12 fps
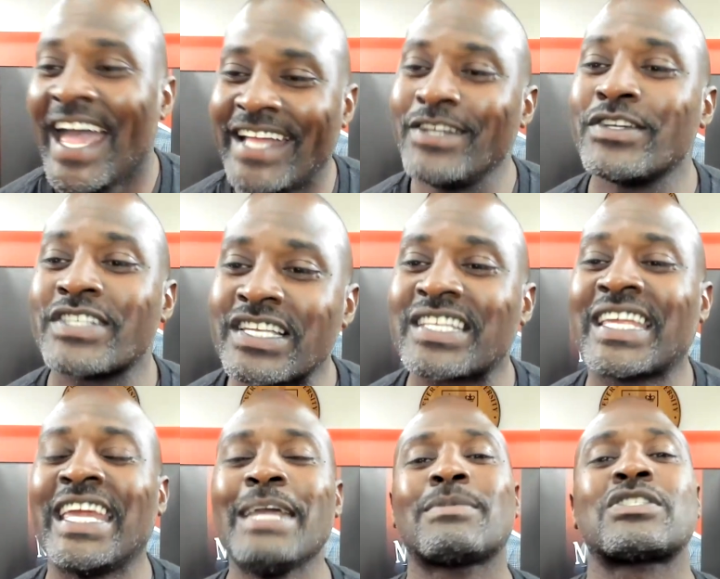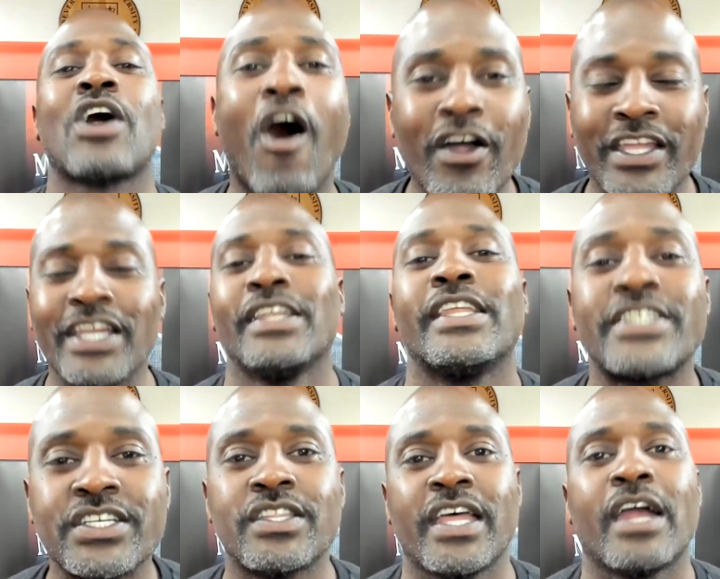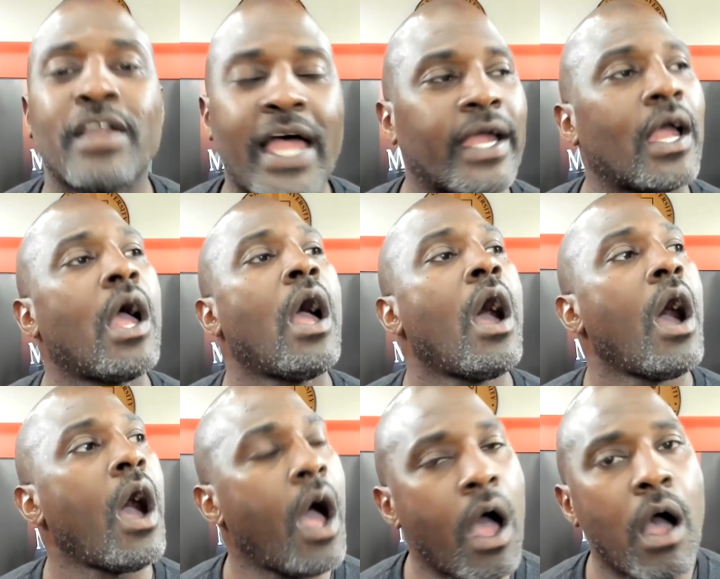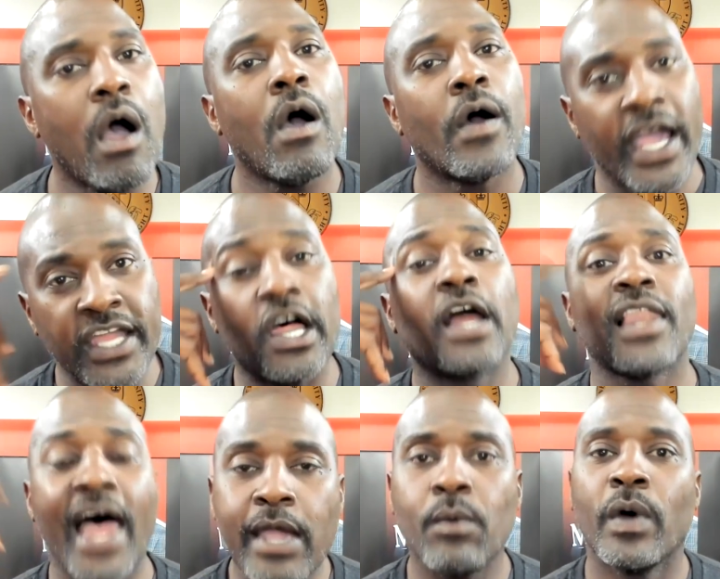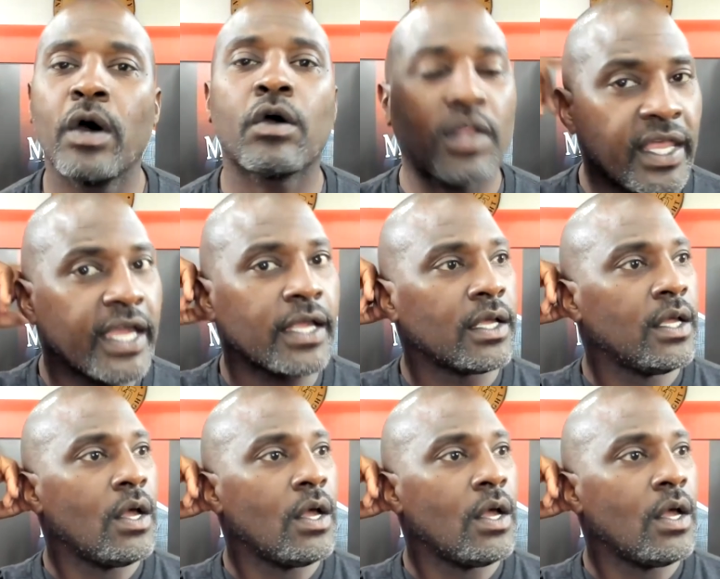and you just keep talking until they're like, oh, and a light will click.